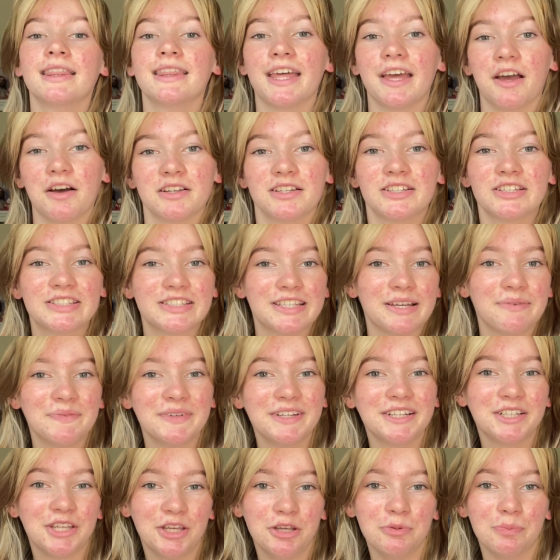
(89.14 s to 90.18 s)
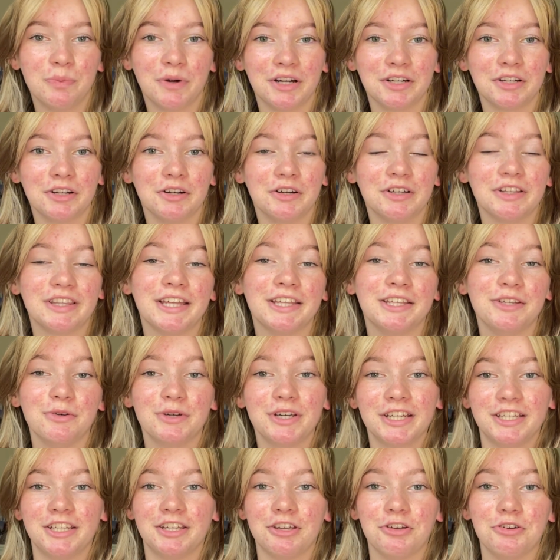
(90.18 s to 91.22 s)
They also sent me a coupon code that you
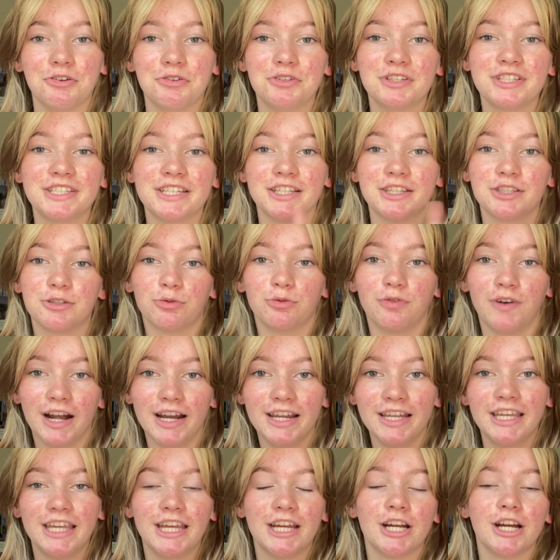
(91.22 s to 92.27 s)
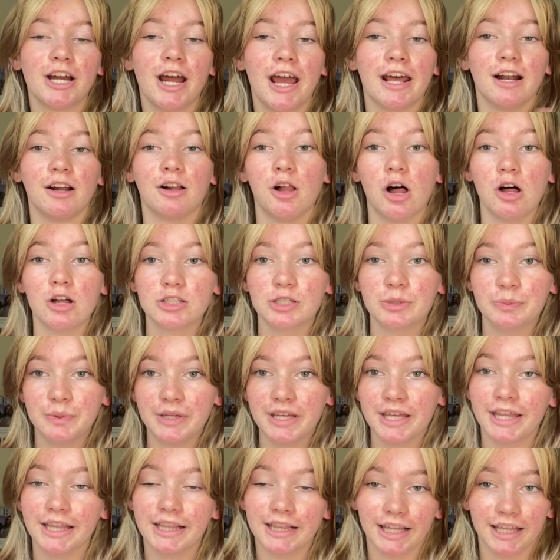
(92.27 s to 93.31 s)
can use. It's right here and I'll also
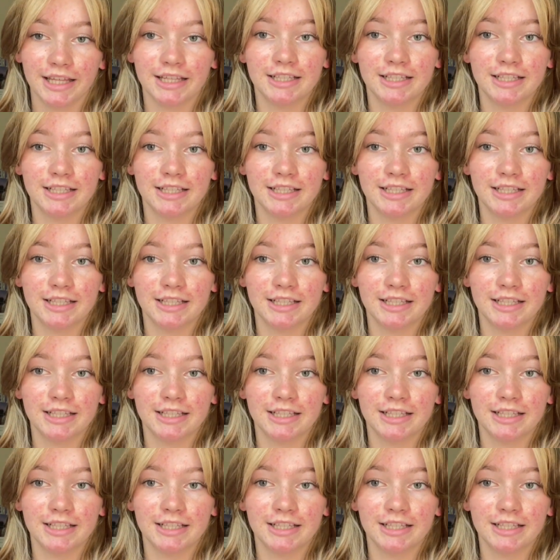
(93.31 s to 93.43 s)
be in the link